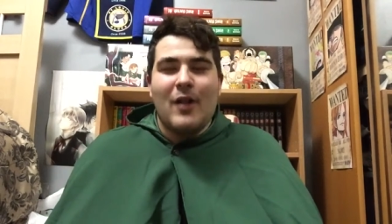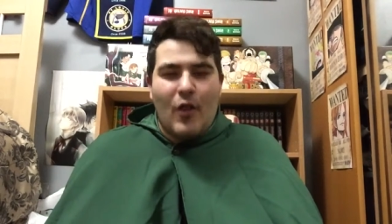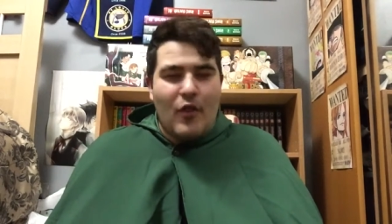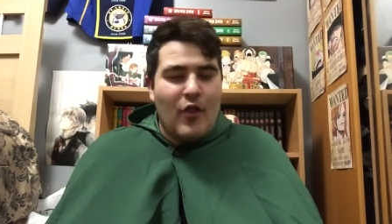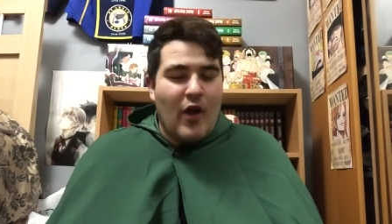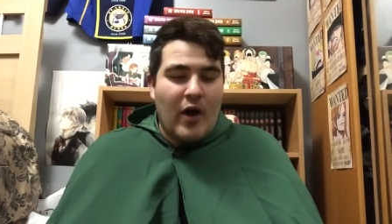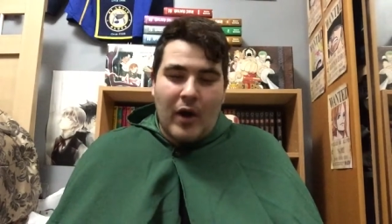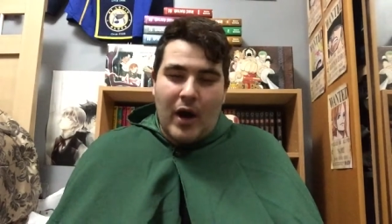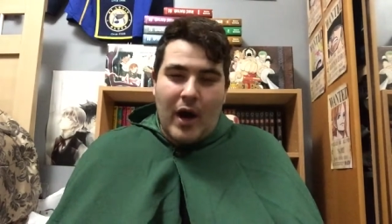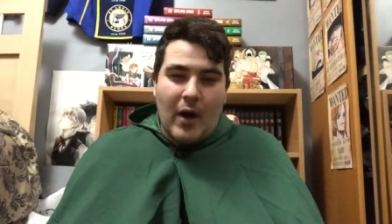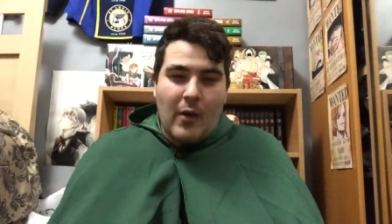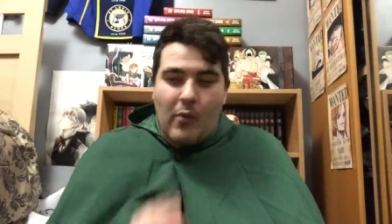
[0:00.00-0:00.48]

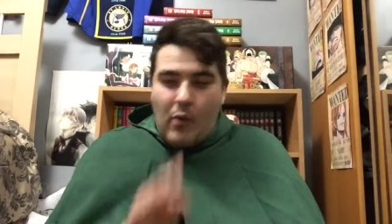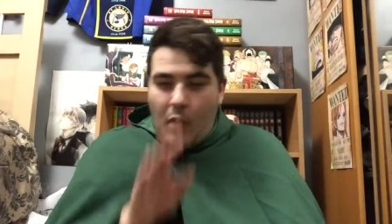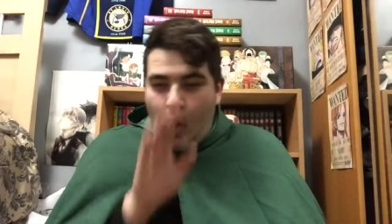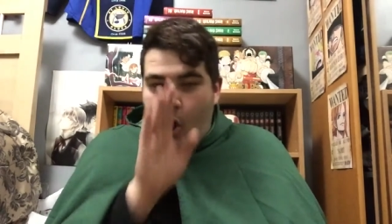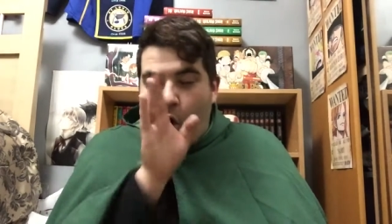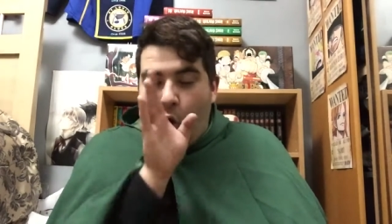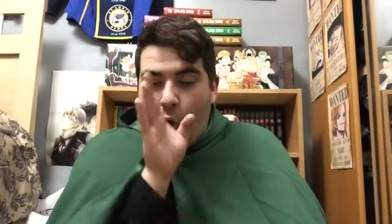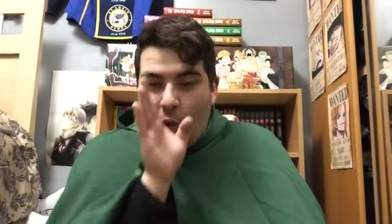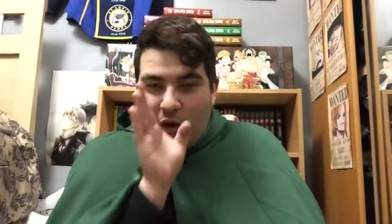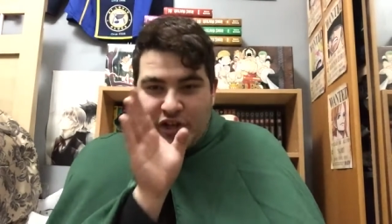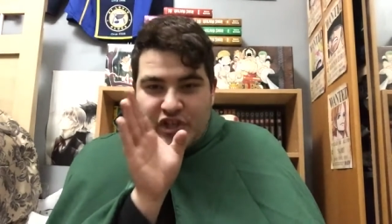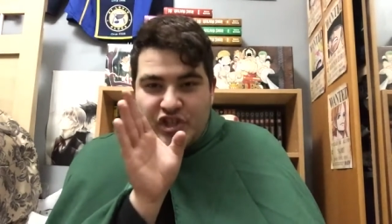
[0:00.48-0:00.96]
Though I will
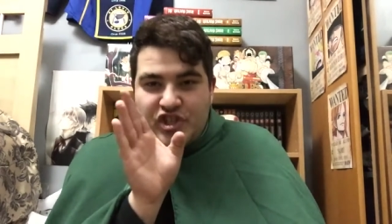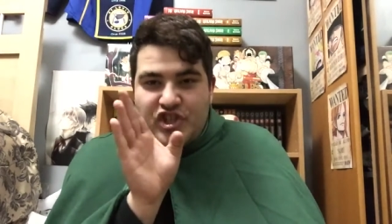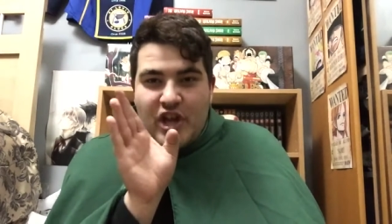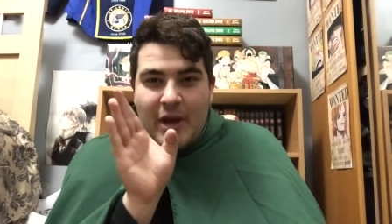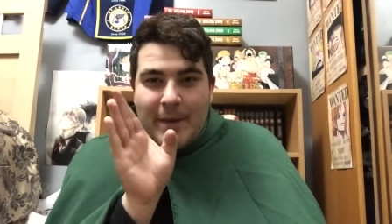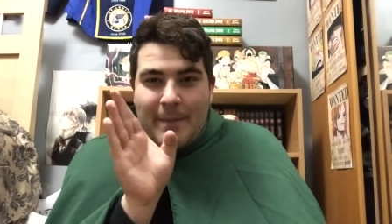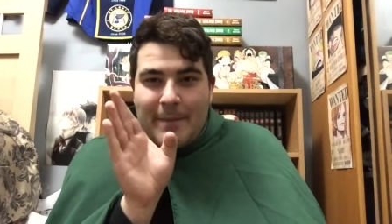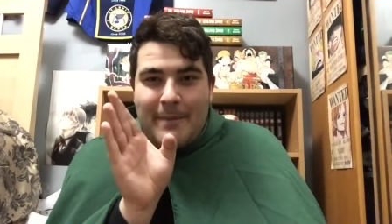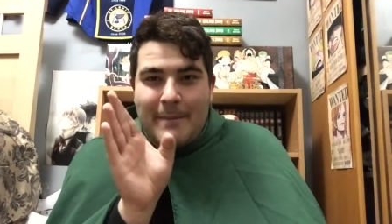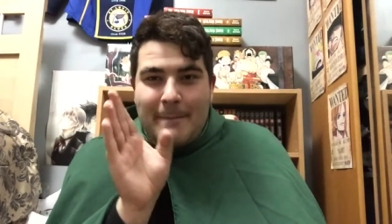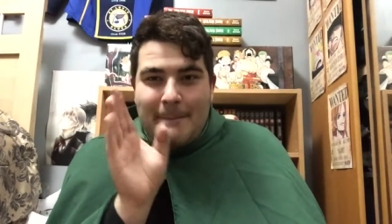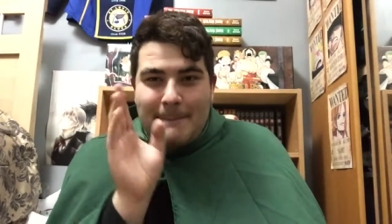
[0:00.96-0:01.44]
always
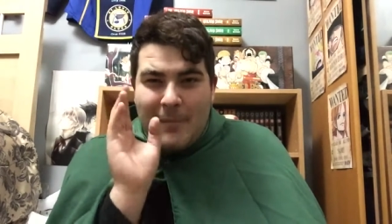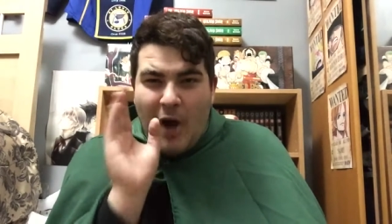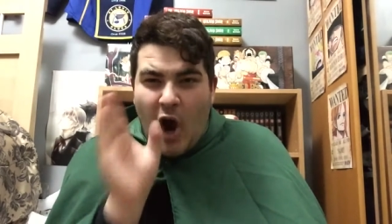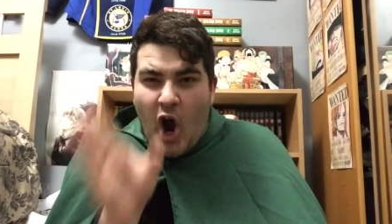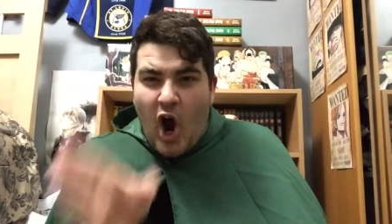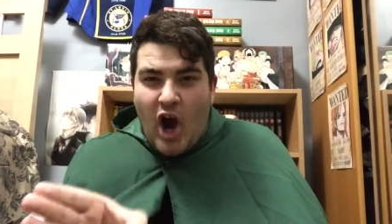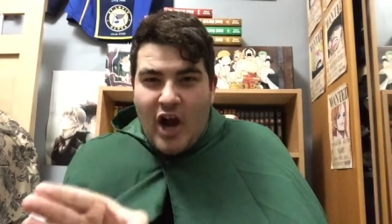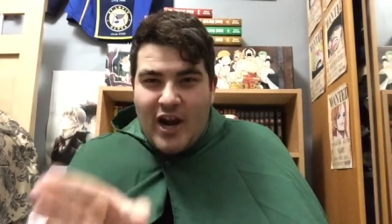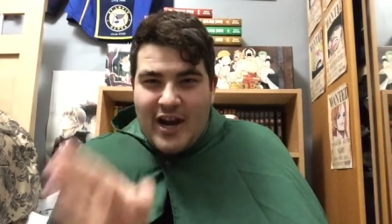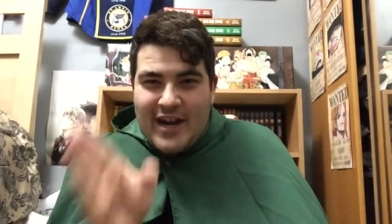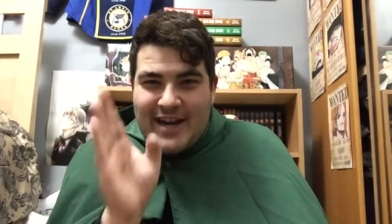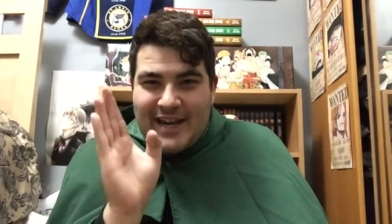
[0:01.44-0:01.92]
ship
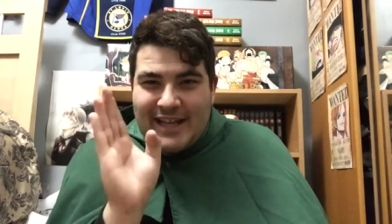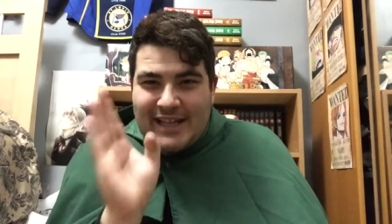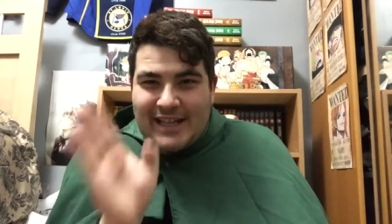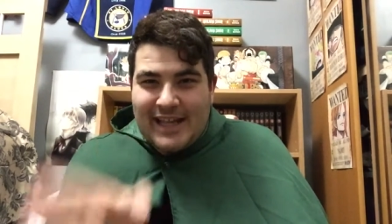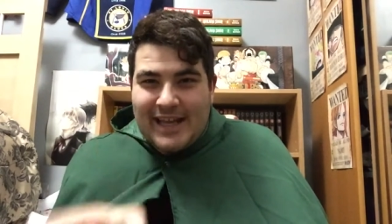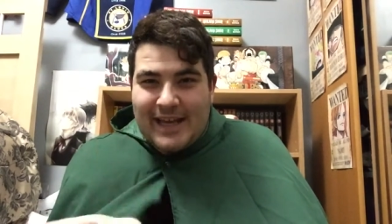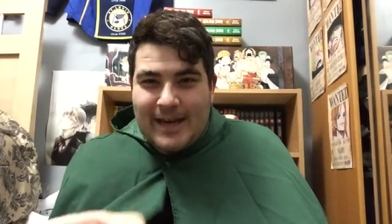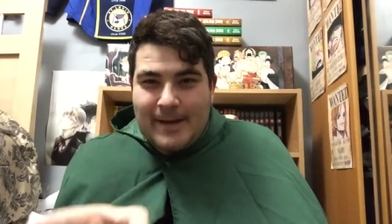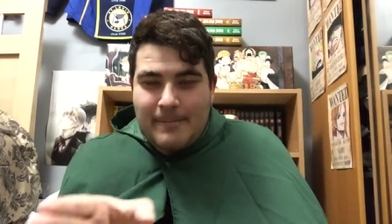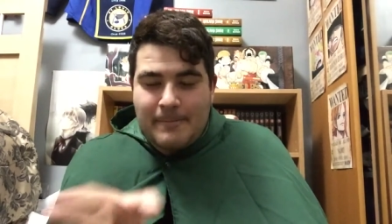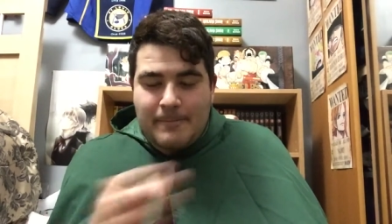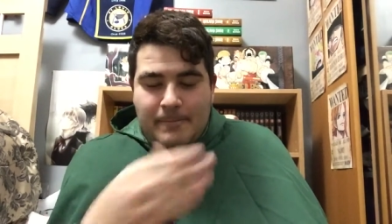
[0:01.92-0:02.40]
Ban and
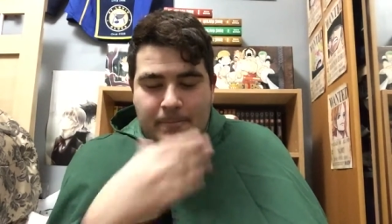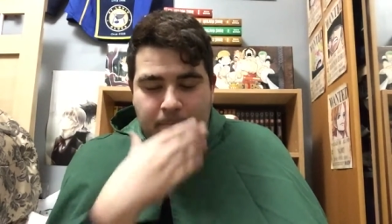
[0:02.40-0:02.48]
Elaine.